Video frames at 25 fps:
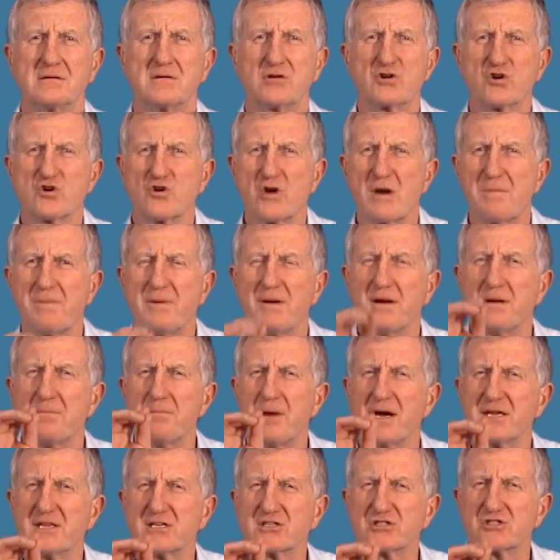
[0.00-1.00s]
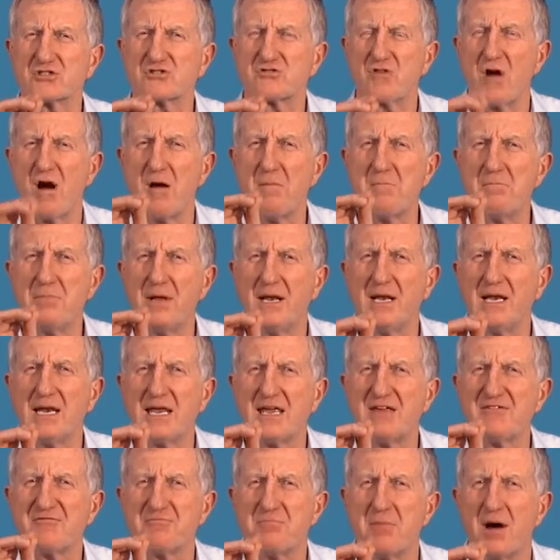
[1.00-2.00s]
Crippled by the strong
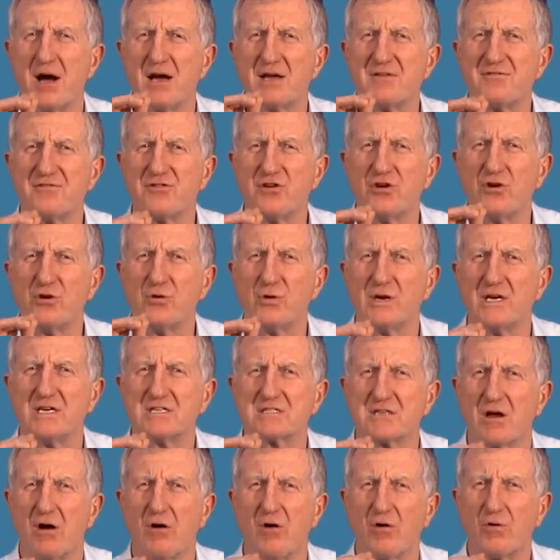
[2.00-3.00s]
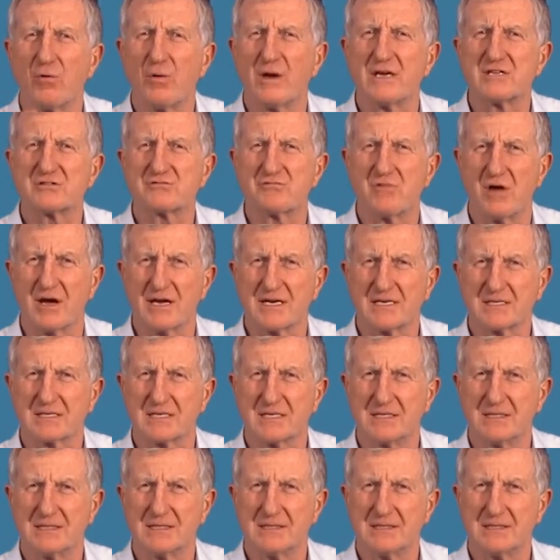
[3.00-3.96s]
belief my view is always right.